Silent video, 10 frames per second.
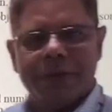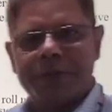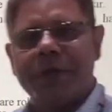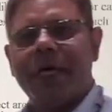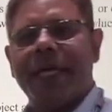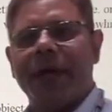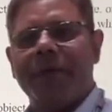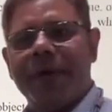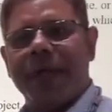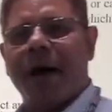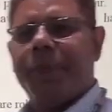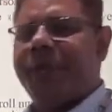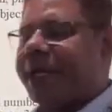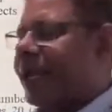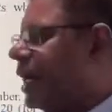So every
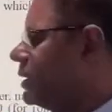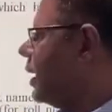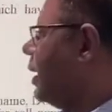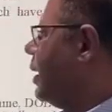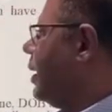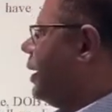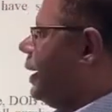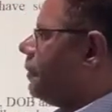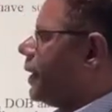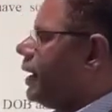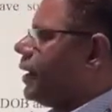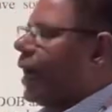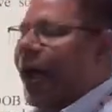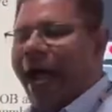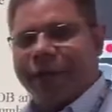object has the different
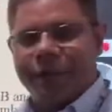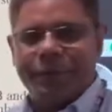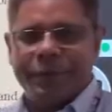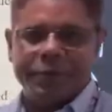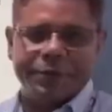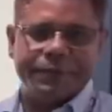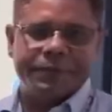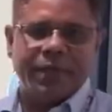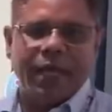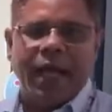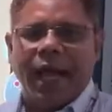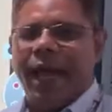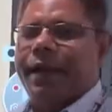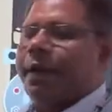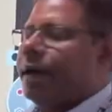attributes,
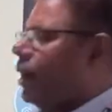and